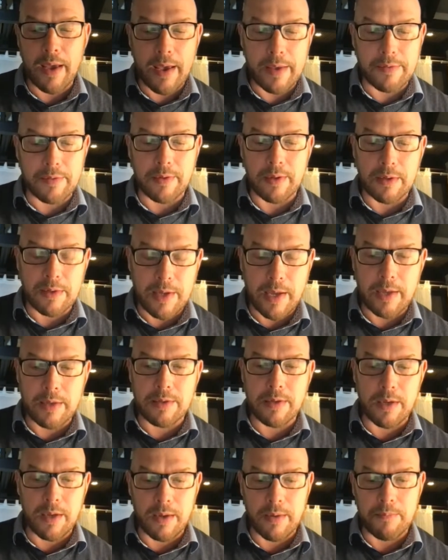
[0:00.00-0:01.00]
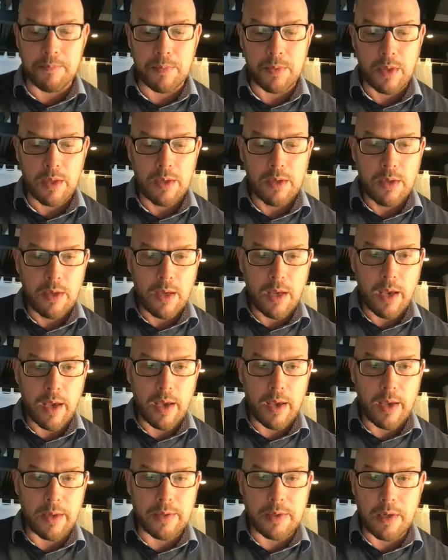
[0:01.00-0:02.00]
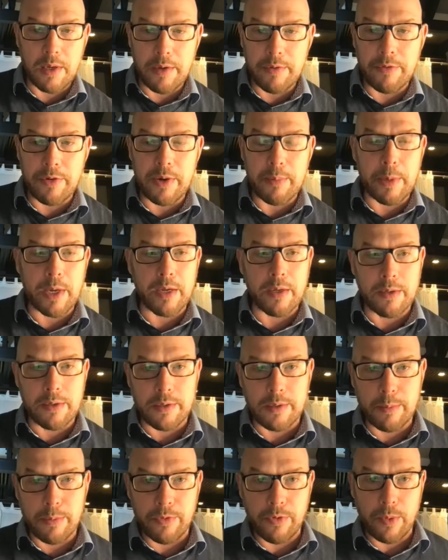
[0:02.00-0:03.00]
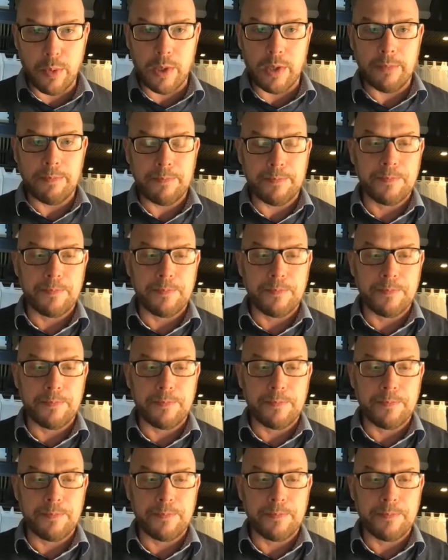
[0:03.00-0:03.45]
as the data delivery mechanism, if you will.